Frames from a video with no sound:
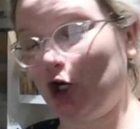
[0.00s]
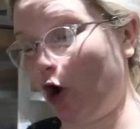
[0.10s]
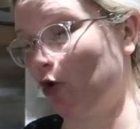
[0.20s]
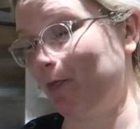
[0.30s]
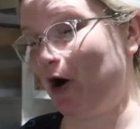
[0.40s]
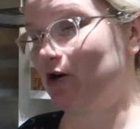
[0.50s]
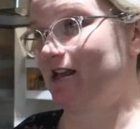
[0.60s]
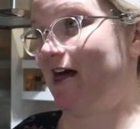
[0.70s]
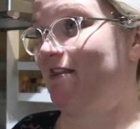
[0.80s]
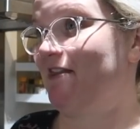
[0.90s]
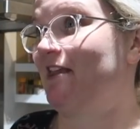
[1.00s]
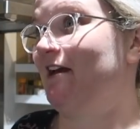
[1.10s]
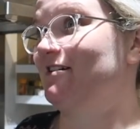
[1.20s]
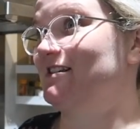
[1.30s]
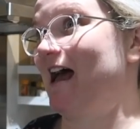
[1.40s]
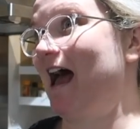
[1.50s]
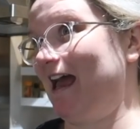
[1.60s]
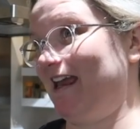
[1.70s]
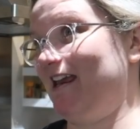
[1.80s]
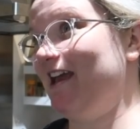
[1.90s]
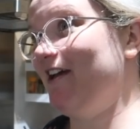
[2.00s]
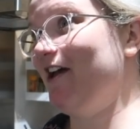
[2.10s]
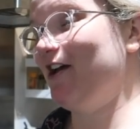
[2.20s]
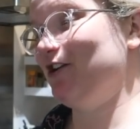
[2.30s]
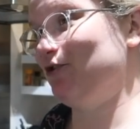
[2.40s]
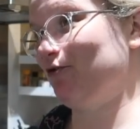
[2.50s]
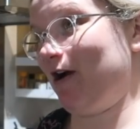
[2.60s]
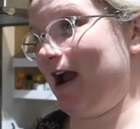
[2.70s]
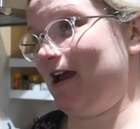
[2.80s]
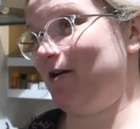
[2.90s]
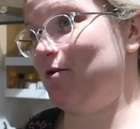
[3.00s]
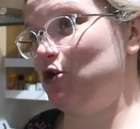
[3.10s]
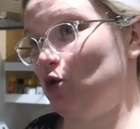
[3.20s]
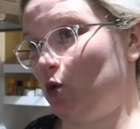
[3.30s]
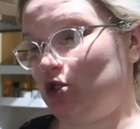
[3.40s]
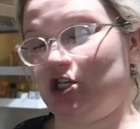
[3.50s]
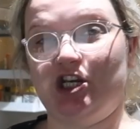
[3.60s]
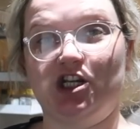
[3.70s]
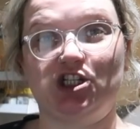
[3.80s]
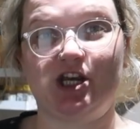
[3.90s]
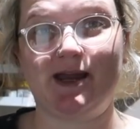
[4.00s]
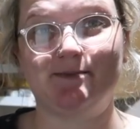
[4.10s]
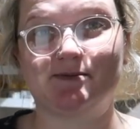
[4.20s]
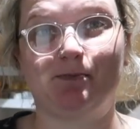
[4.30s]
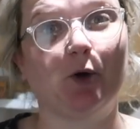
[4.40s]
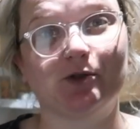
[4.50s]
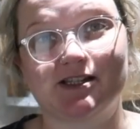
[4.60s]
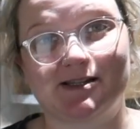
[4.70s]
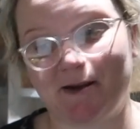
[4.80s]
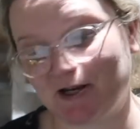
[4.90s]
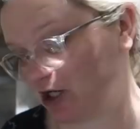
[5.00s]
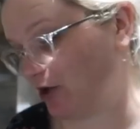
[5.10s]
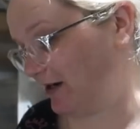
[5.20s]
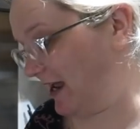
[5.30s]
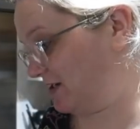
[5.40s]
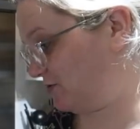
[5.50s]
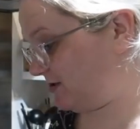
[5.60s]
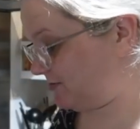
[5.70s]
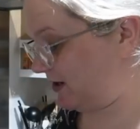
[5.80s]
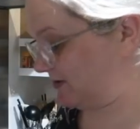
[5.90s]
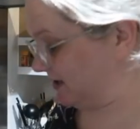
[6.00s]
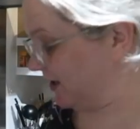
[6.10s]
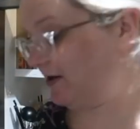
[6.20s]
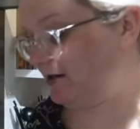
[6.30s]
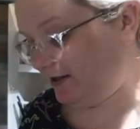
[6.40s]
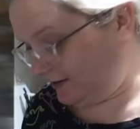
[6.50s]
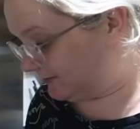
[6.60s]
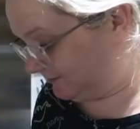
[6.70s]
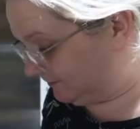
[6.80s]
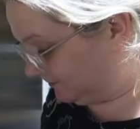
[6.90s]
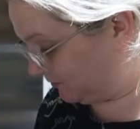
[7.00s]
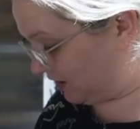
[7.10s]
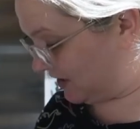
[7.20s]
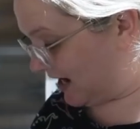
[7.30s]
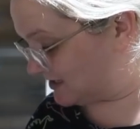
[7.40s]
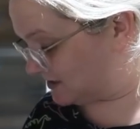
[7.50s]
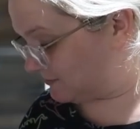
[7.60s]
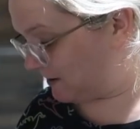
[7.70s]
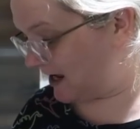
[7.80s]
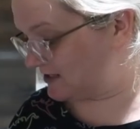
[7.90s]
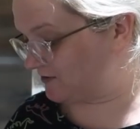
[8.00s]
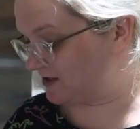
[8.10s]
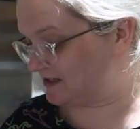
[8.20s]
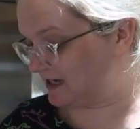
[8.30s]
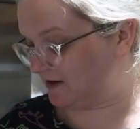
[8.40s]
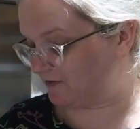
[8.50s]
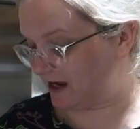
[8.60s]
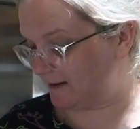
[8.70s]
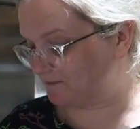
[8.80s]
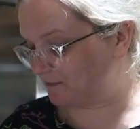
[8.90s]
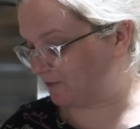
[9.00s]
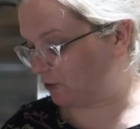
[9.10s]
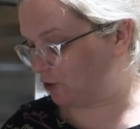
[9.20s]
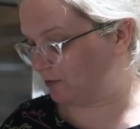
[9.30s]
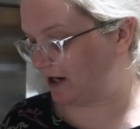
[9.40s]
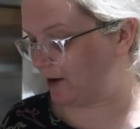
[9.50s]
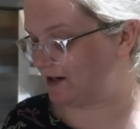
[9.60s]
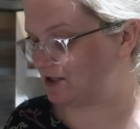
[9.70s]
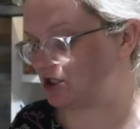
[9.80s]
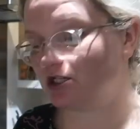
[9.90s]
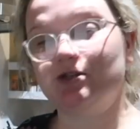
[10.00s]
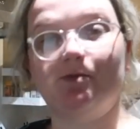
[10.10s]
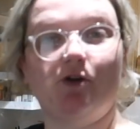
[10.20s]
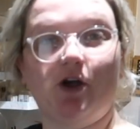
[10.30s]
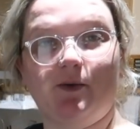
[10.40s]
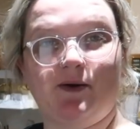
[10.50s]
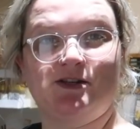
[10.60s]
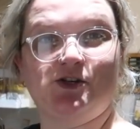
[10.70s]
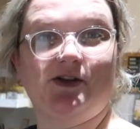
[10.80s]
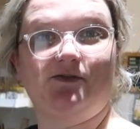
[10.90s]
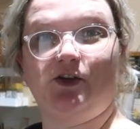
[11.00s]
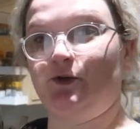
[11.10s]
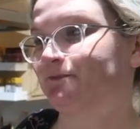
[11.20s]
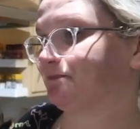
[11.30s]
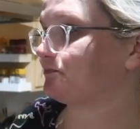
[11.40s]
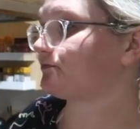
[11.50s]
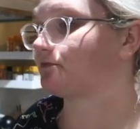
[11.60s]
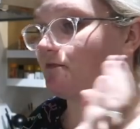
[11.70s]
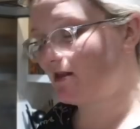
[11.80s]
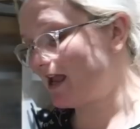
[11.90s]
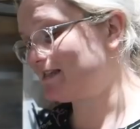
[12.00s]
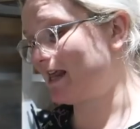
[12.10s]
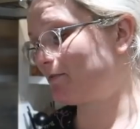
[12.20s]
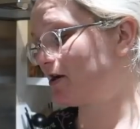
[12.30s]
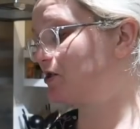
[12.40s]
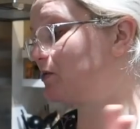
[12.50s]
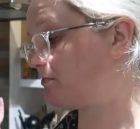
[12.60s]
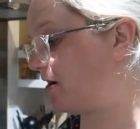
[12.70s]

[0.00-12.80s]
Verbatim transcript: Gogglebox, and then there is a Graham Norton James Bond special on later as well. So that is the plans for this evening before we go into tomorrow where we're doing a few celebrations with